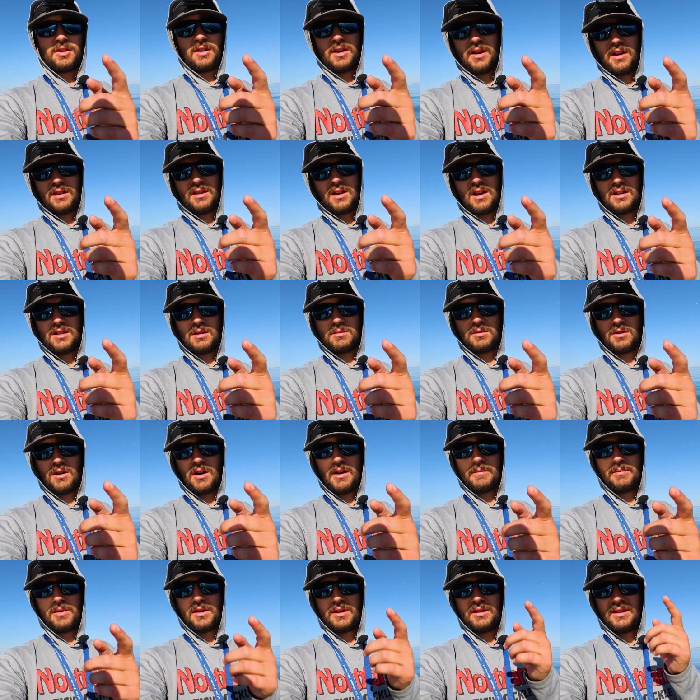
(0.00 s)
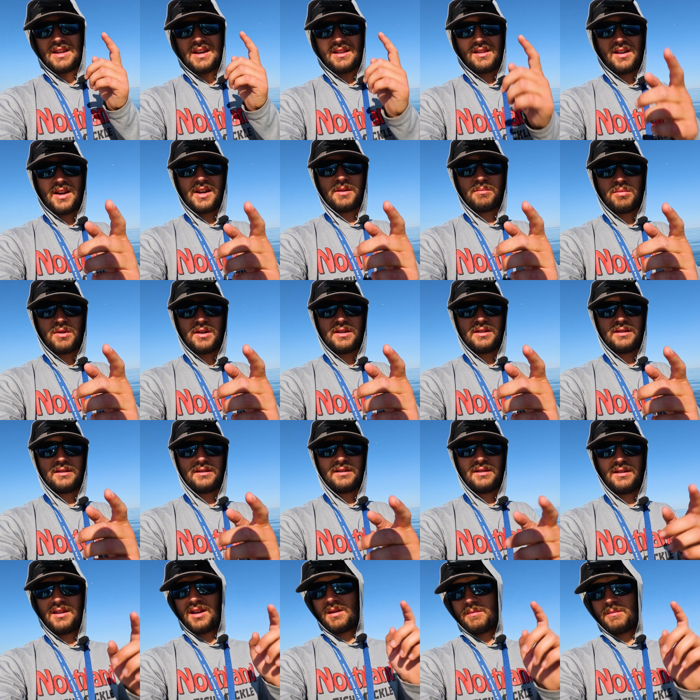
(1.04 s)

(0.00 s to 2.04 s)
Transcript: sure to hit that subscribe button, that like button.